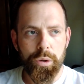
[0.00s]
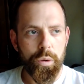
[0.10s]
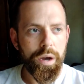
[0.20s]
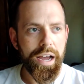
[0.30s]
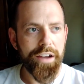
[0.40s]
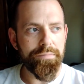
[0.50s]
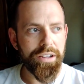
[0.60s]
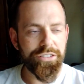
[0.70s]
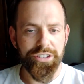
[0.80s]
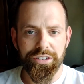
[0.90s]
who have
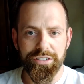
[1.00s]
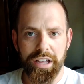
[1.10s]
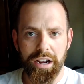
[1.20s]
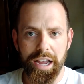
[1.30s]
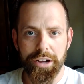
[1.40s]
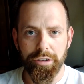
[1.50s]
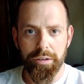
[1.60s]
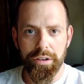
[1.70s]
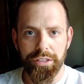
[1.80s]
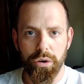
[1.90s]
messages that I
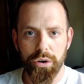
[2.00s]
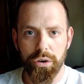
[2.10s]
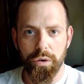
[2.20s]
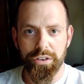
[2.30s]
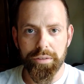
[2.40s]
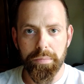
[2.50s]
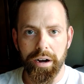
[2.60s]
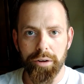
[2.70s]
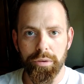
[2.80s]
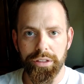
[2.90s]
agree with or
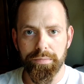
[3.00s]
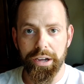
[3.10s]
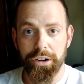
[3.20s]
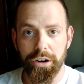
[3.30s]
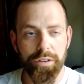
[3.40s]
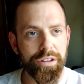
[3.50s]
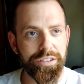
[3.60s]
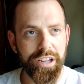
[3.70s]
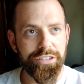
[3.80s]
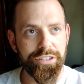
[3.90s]
correspond with my current
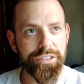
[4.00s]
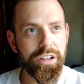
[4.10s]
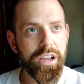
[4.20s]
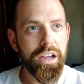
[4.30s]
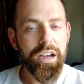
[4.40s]
realizations,